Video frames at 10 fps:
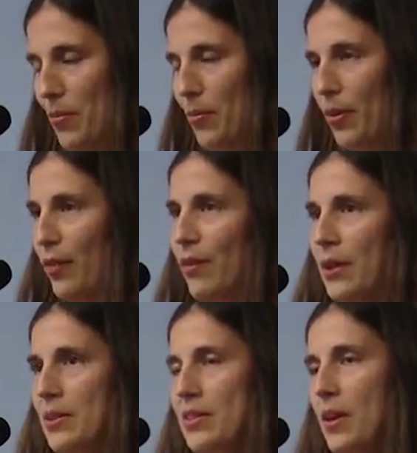But if
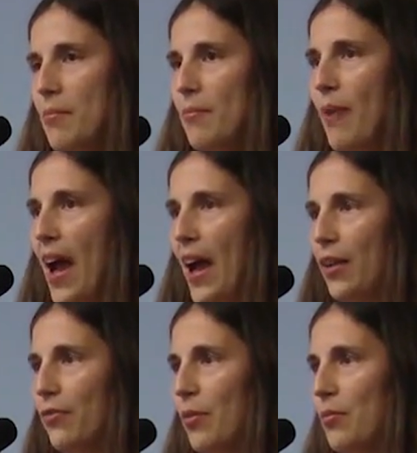I step
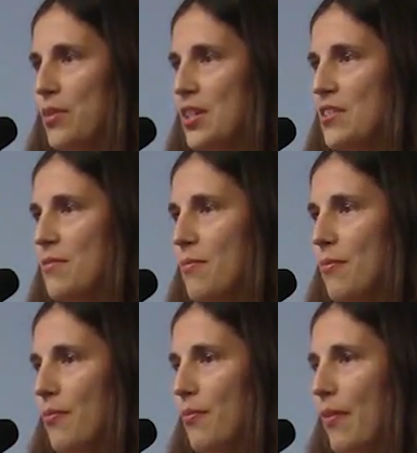back from just
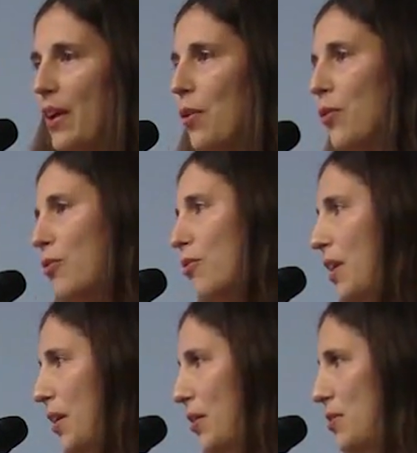my own
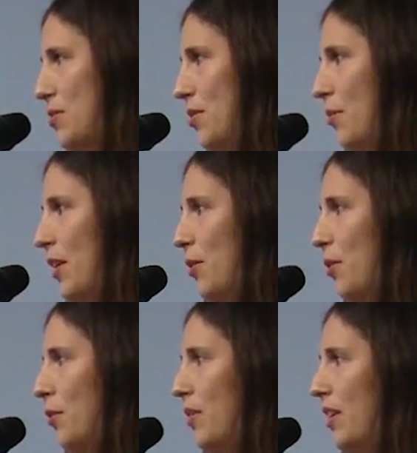fears or my
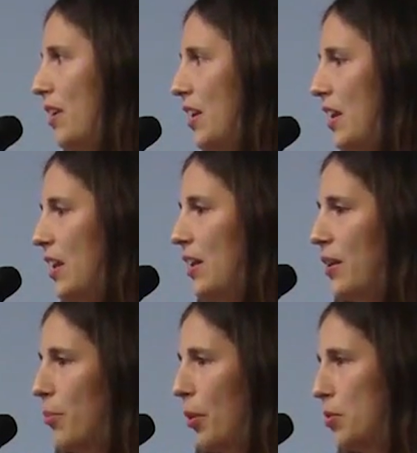own
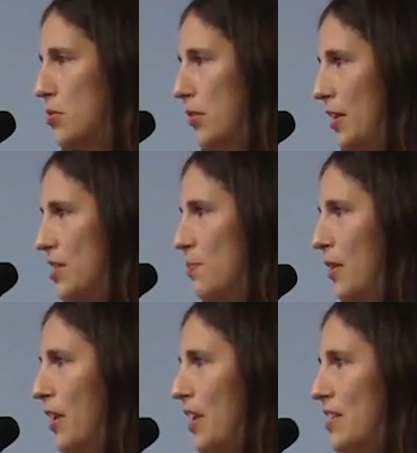personal
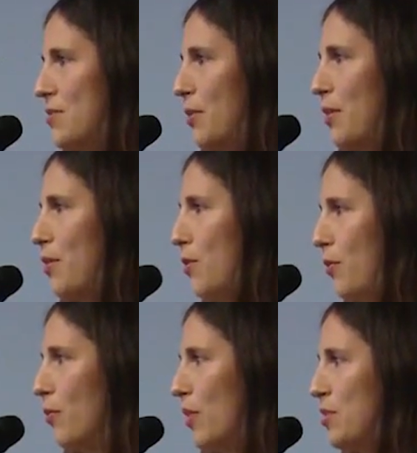experience with
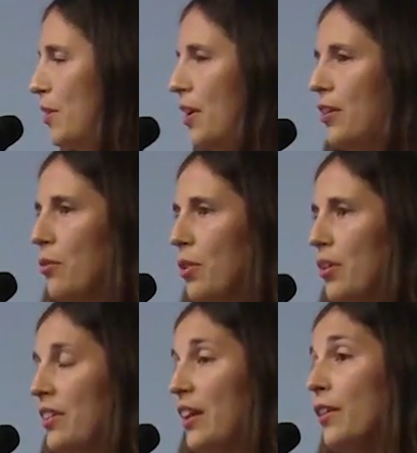what's going on in the world,
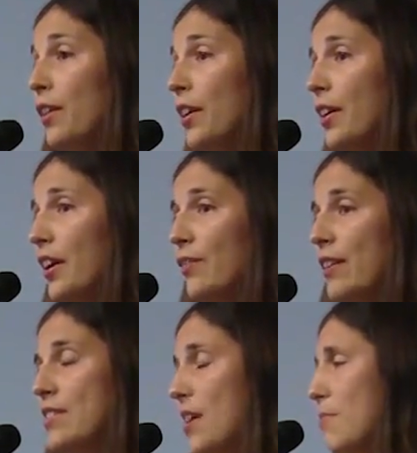and if I
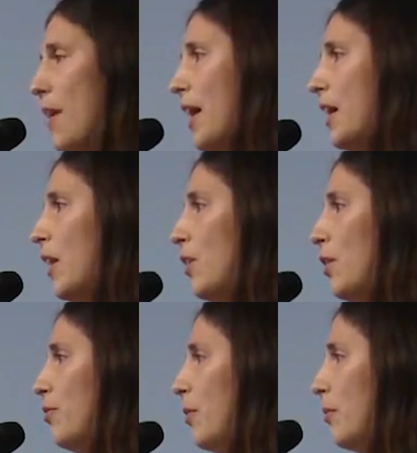step back and I
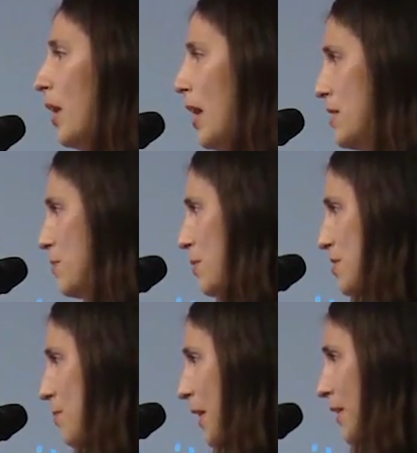look from God's
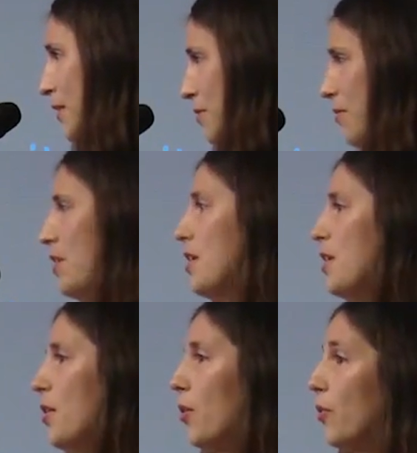perspective,
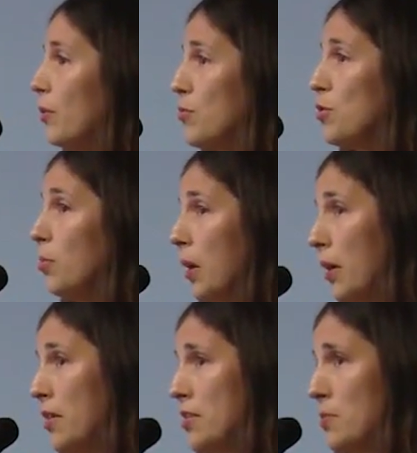or from true
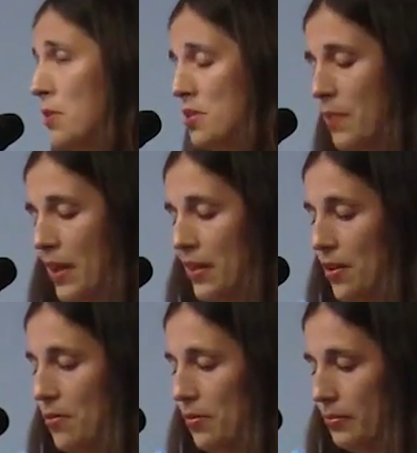parents' perspective,